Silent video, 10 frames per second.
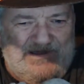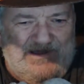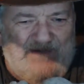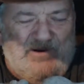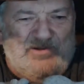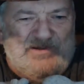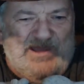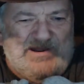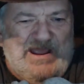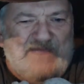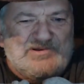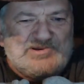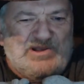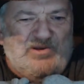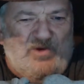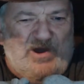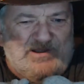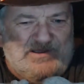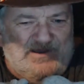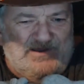I'm holding on to every single one
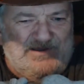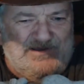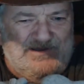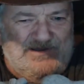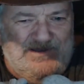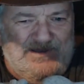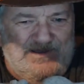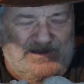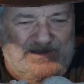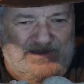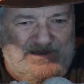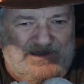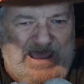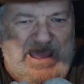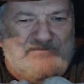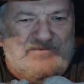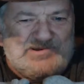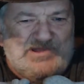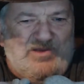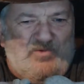of you. Every
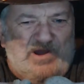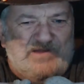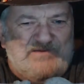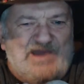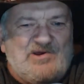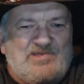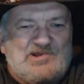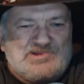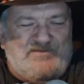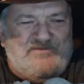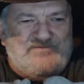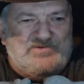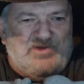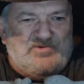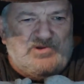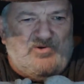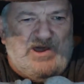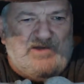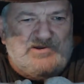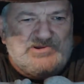single one of you. I know that some of you don't know
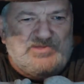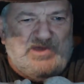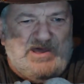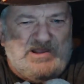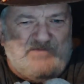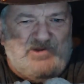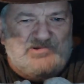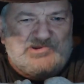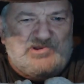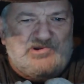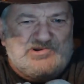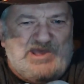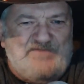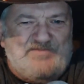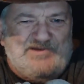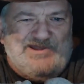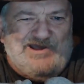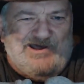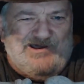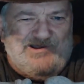how to do the hug emoji, so you're typing in
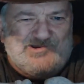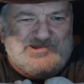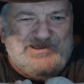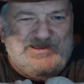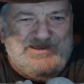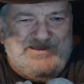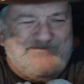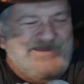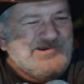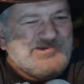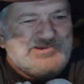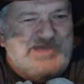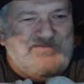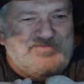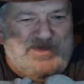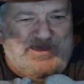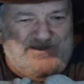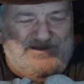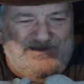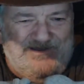hugs. Means the same thing.